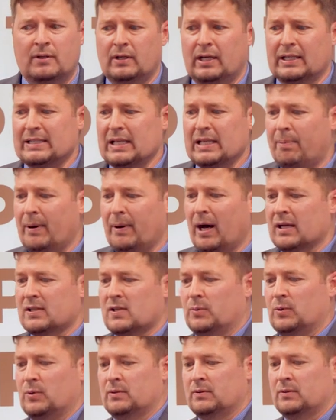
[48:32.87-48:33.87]
It's not
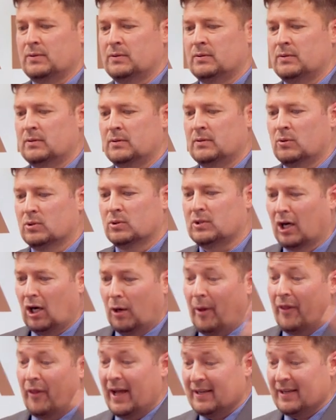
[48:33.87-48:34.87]
possible. We'll talk
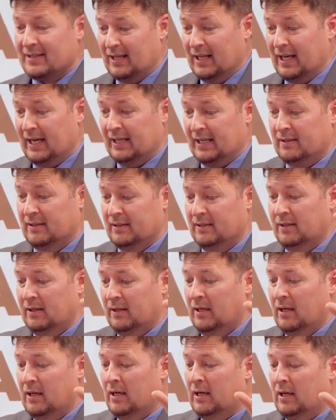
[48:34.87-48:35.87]
about that tonight.
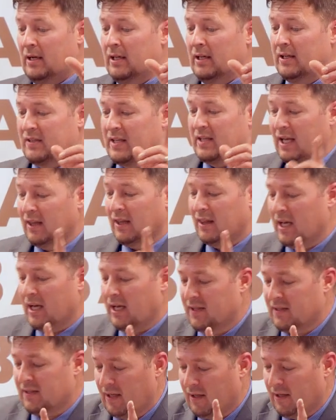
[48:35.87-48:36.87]
The second thing
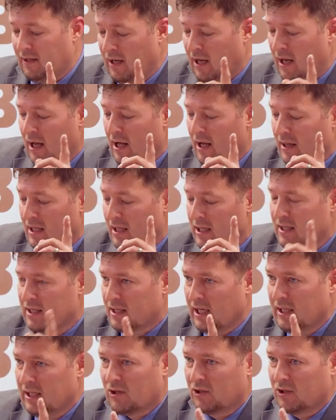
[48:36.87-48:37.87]
is that these
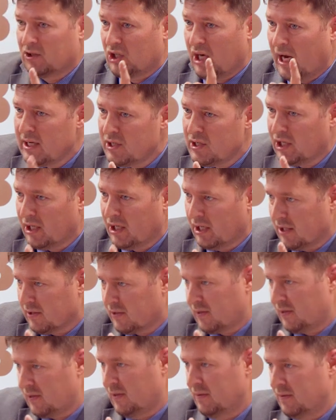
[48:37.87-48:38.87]
things are changing
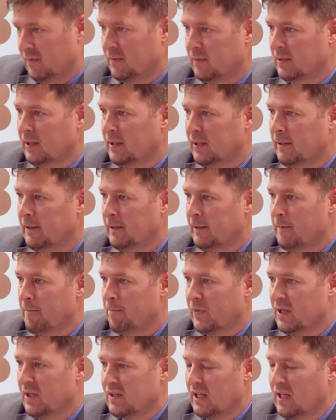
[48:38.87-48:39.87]
us.
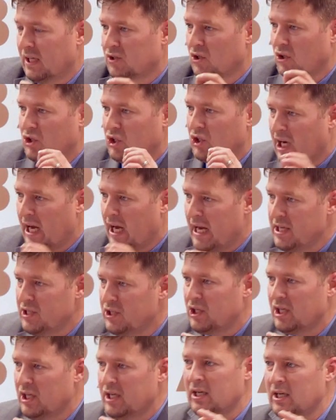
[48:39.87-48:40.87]
These things are
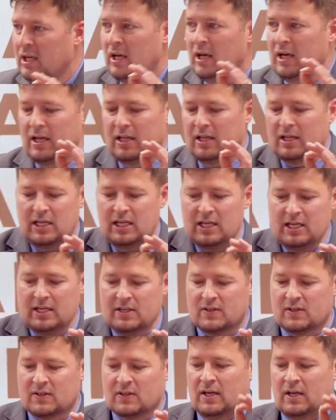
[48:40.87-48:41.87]
changing
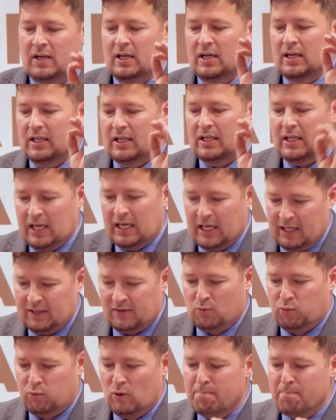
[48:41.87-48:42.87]
these
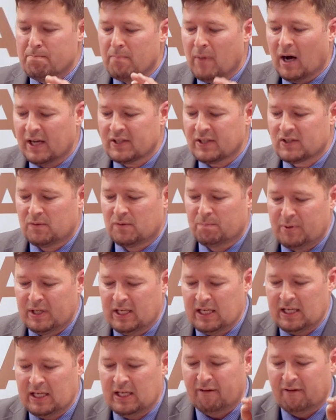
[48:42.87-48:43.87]
kids. We must
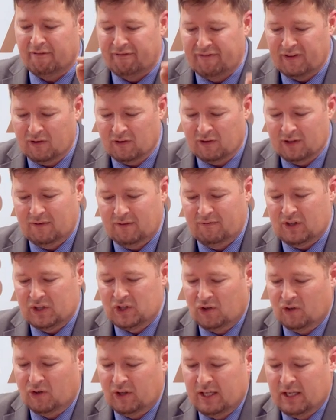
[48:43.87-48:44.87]
be
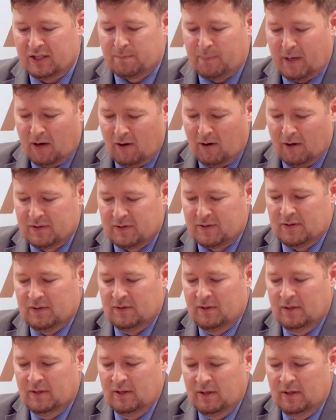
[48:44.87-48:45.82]
vigilant as parents.